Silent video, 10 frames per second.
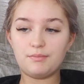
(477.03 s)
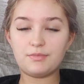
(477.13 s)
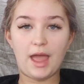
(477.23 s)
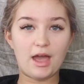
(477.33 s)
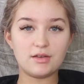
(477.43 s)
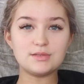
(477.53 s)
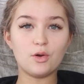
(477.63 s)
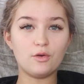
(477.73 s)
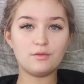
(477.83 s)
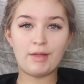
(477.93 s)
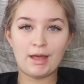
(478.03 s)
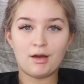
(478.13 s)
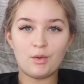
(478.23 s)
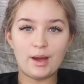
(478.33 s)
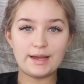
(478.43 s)
they
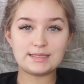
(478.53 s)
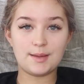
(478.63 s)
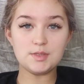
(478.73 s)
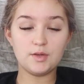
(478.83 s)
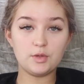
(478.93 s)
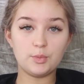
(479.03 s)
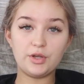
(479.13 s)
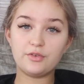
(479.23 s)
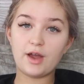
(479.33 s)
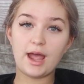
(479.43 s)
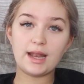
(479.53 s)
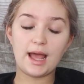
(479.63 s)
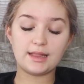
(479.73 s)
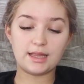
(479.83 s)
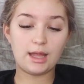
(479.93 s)
are quite accepting of your boyfriend
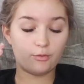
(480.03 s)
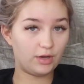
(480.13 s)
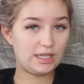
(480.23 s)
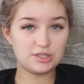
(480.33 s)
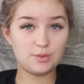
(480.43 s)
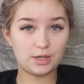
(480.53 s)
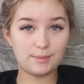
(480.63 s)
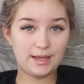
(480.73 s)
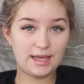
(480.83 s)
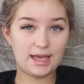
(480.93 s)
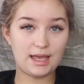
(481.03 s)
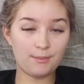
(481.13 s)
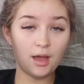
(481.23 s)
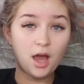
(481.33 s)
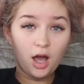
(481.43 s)
and they really do want to meet
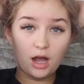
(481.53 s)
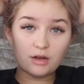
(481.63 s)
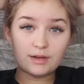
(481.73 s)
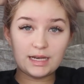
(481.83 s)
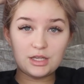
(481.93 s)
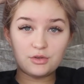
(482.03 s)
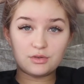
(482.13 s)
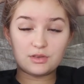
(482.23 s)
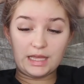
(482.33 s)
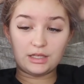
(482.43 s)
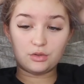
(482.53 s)
him. I really think